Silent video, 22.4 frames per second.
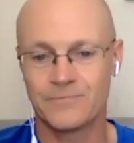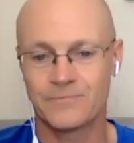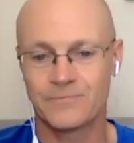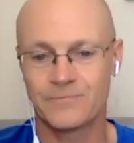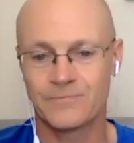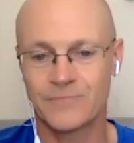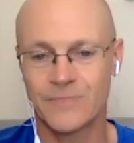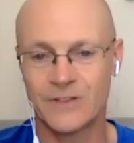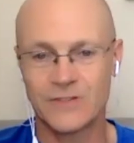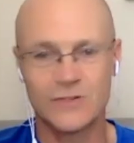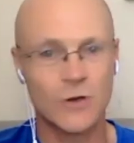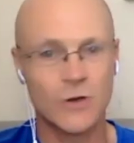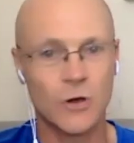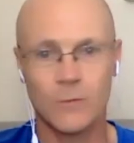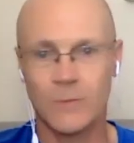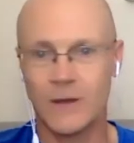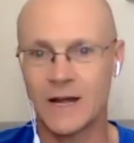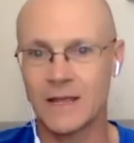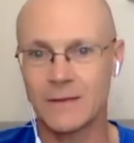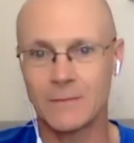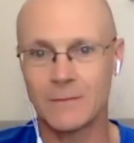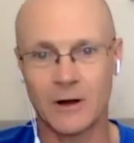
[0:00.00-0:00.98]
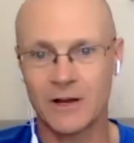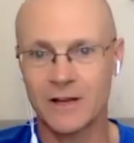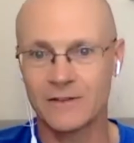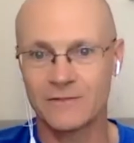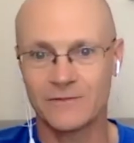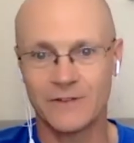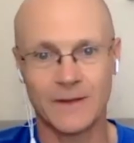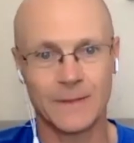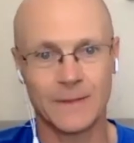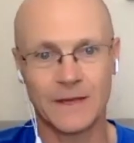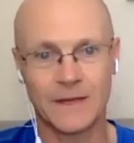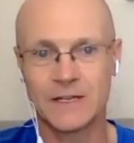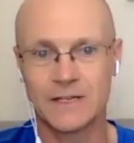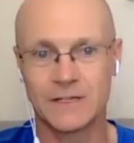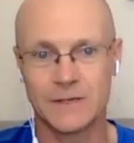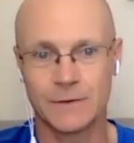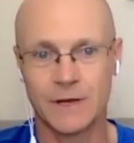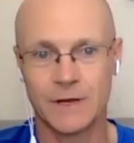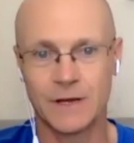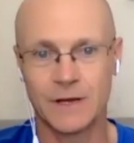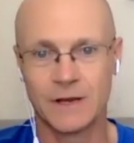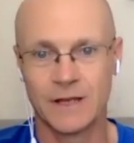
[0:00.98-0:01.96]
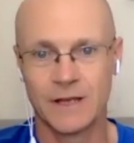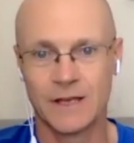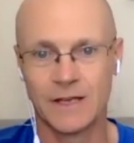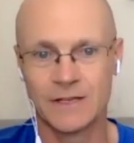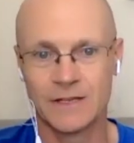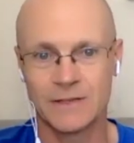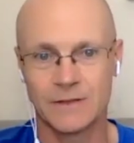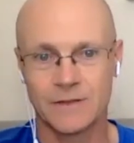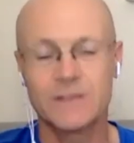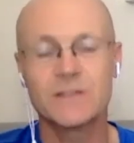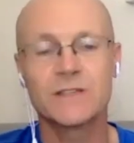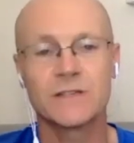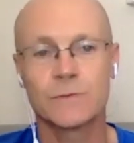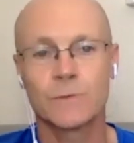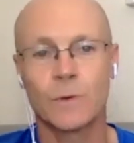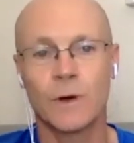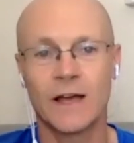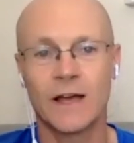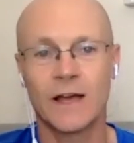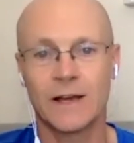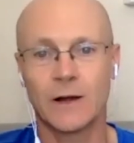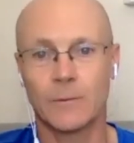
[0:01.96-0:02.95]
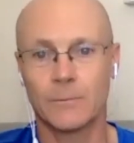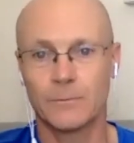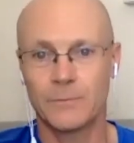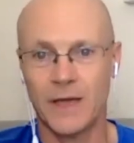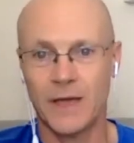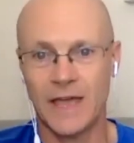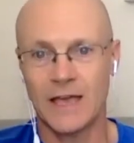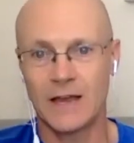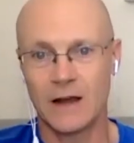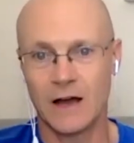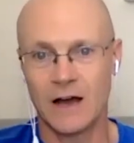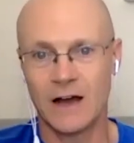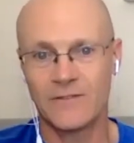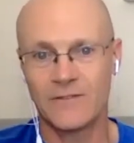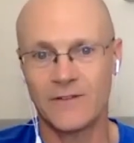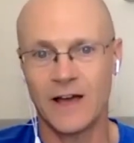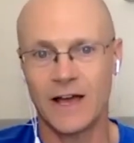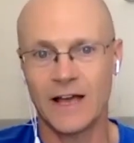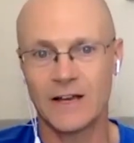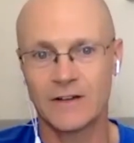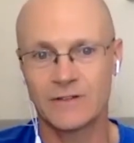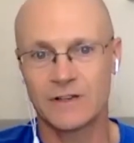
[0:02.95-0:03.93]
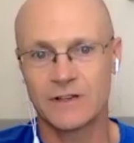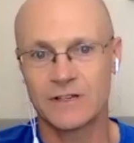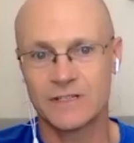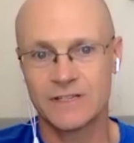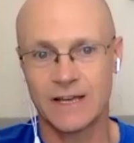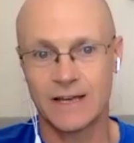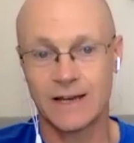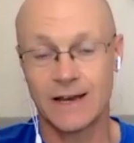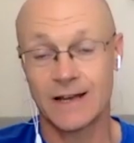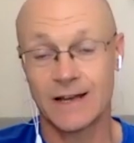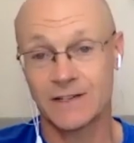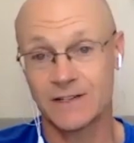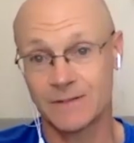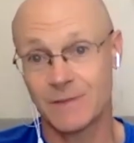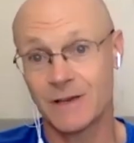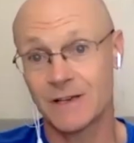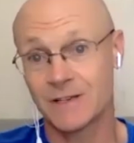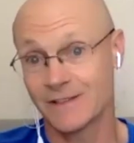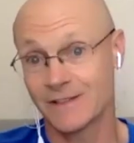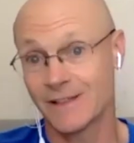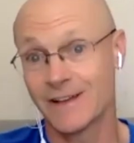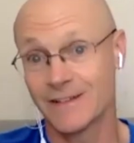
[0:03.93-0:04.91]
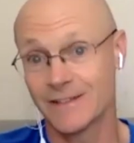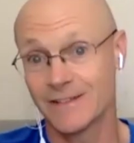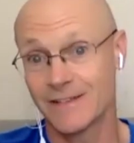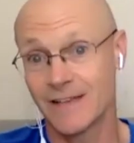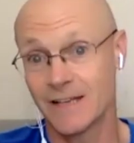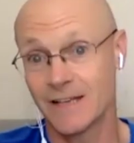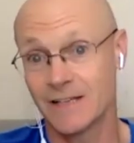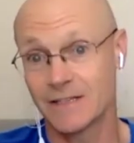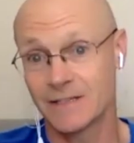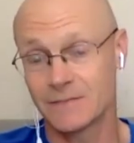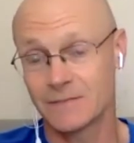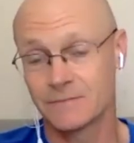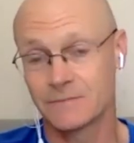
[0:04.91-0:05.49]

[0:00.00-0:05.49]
there's no money market fund that could do it. So this is why, you know, paying off high interest debt actually makes a lot of sense.